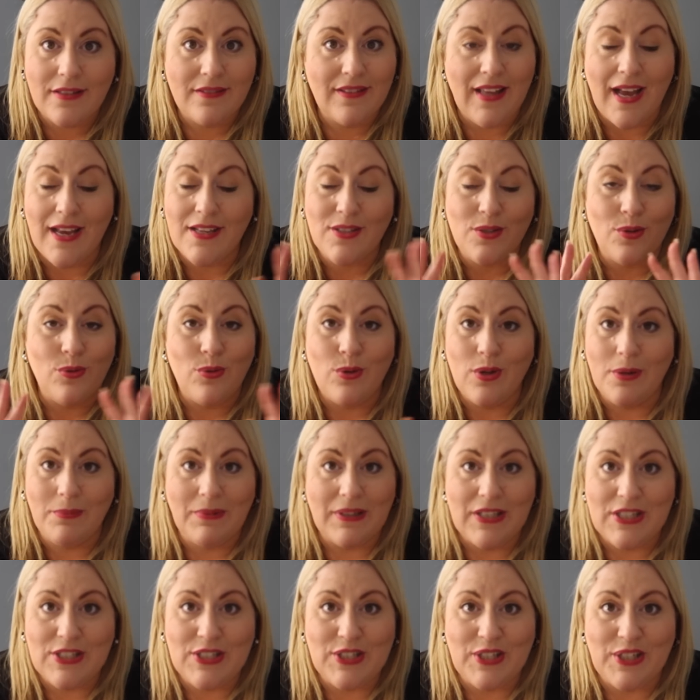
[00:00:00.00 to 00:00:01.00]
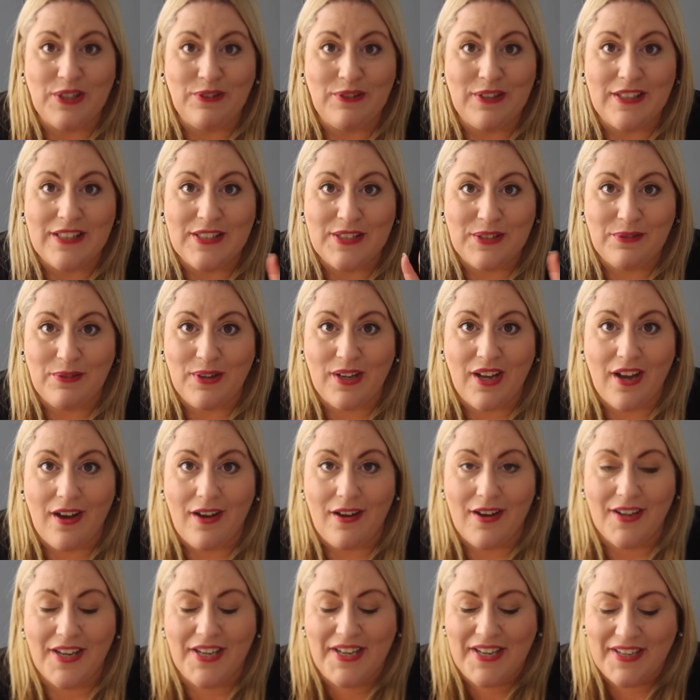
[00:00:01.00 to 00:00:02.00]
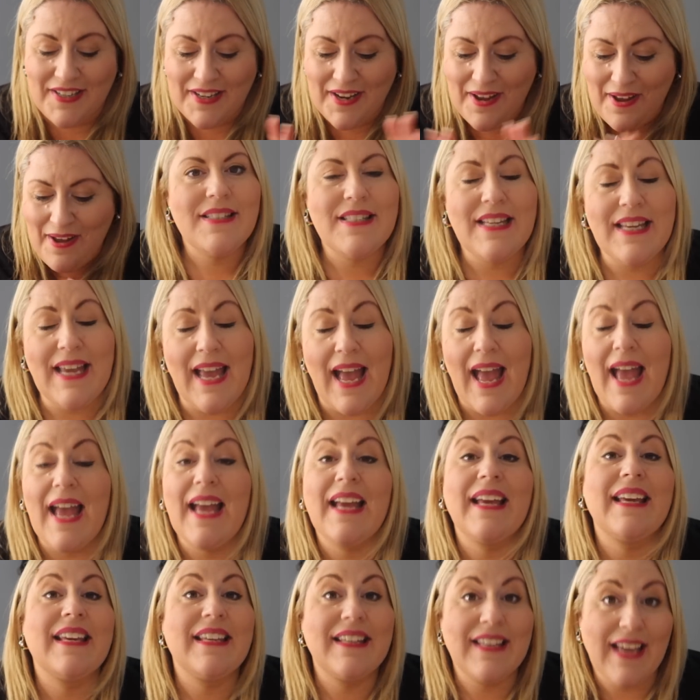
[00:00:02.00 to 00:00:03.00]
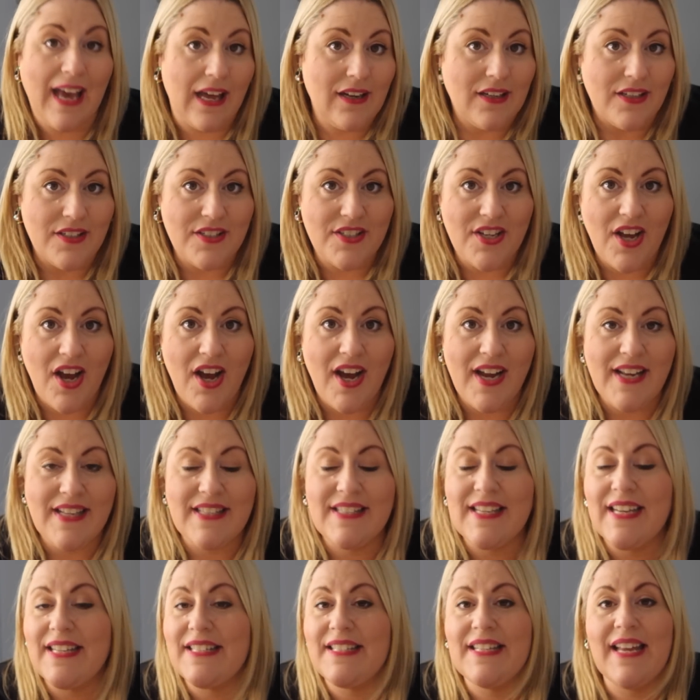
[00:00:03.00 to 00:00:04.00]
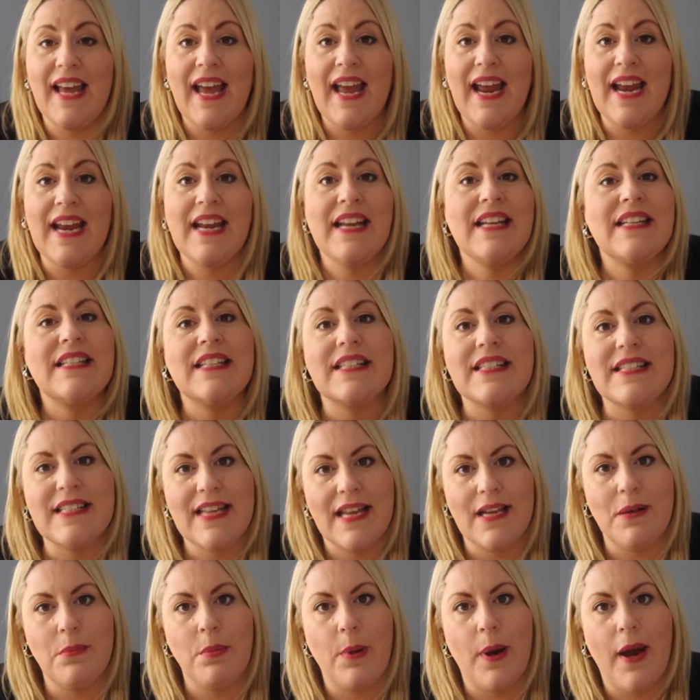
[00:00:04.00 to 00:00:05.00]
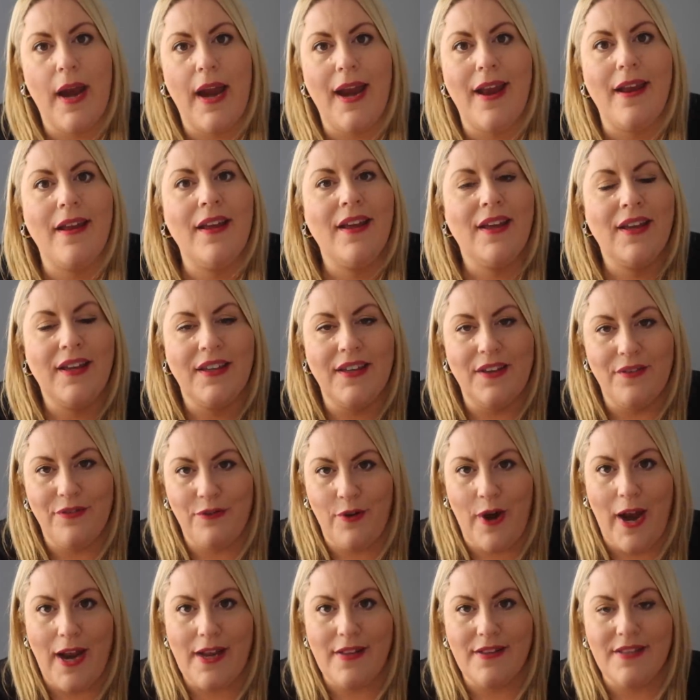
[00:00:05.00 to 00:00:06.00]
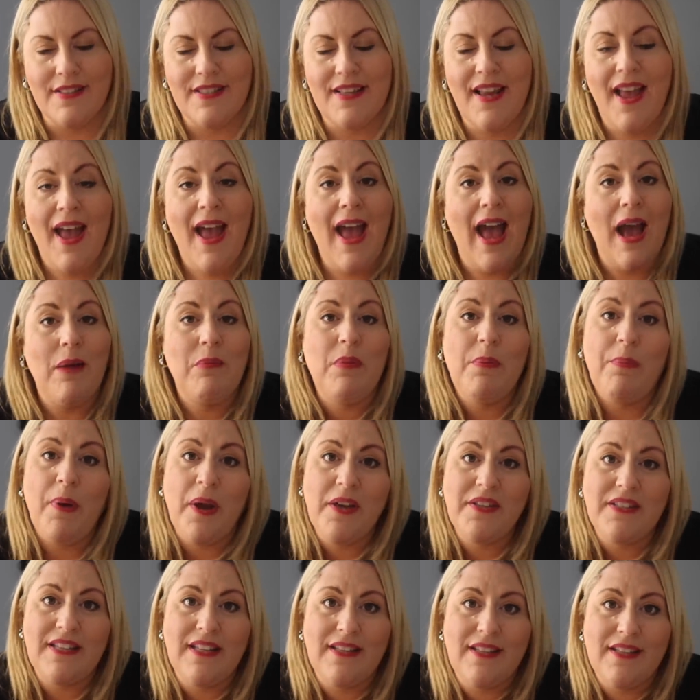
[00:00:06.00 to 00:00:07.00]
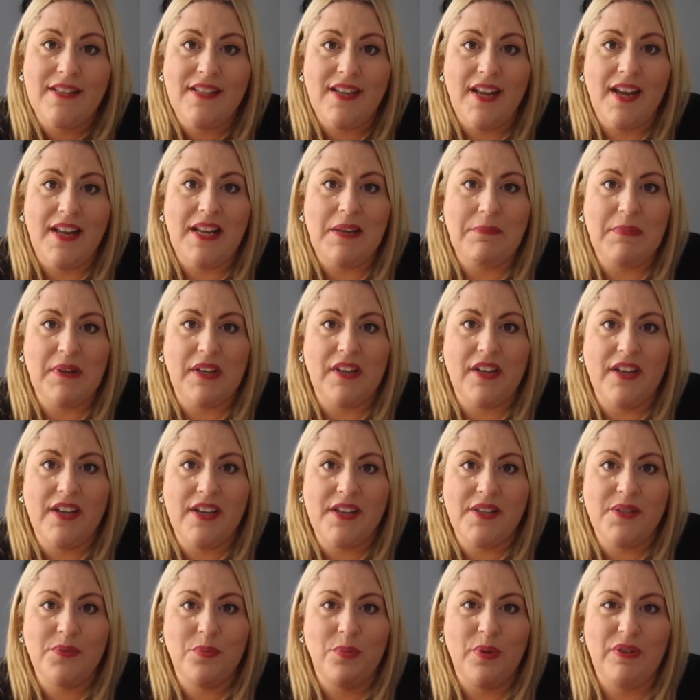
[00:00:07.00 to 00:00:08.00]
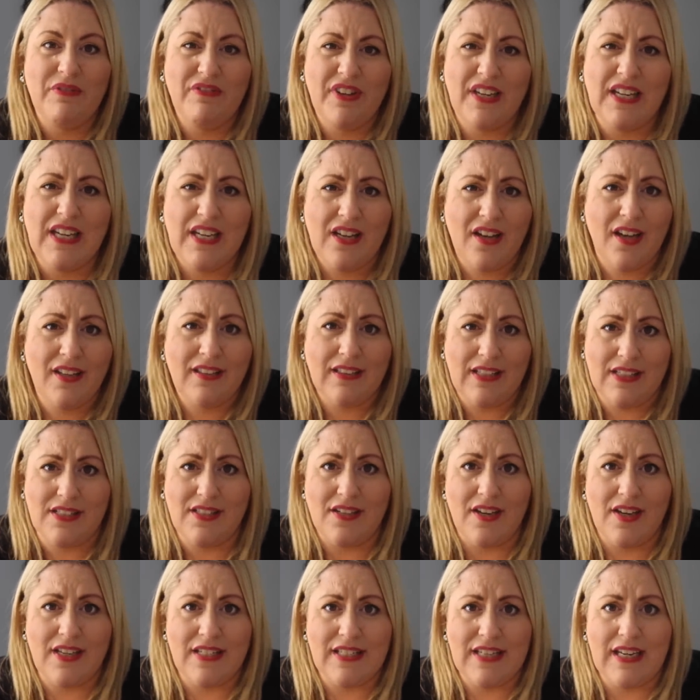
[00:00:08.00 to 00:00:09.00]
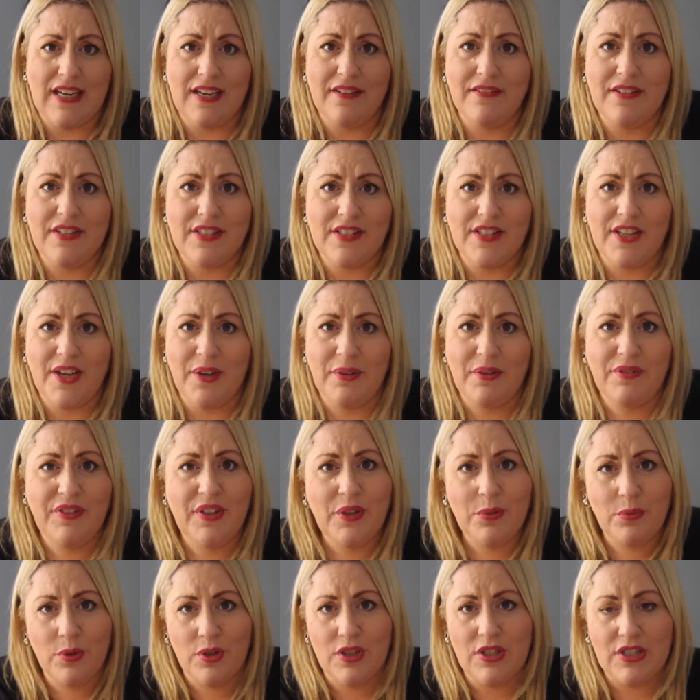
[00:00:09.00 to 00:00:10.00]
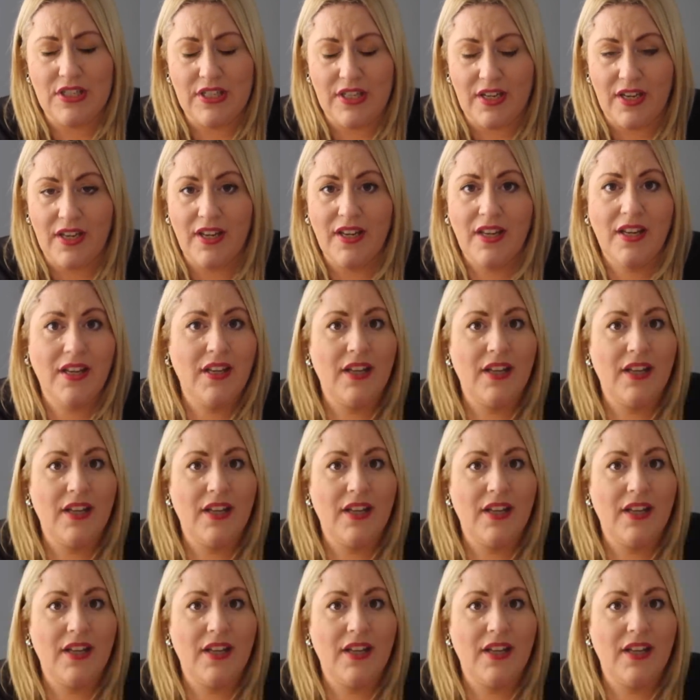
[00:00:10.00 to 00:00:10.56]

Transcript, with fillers: that's all I'm going to do is do a card. So yeah, Galentine's, a day to celebrate your friends. And we're posting this early because we really like this idea, and so if you want to